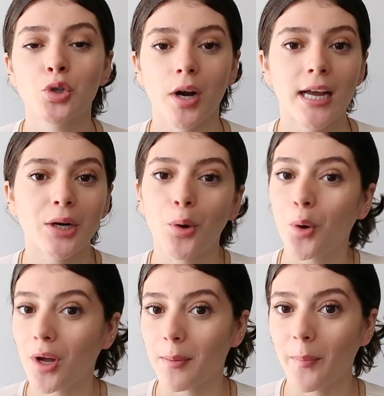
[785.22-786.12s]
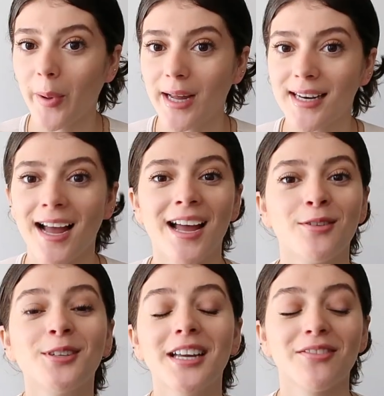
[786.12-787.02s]
try it on. But
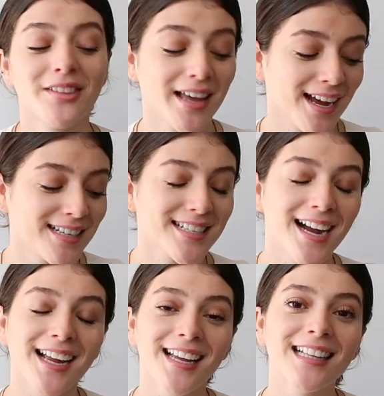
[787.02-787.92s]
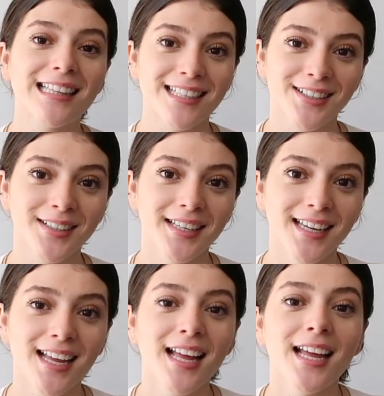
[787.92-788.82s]
I will give that jacket
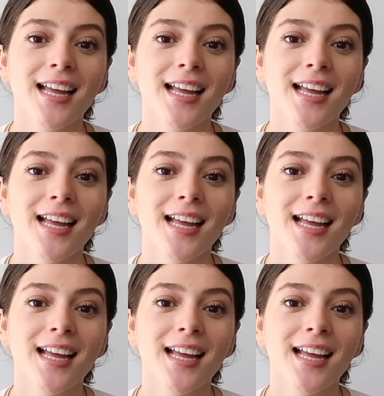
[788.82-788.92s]
literally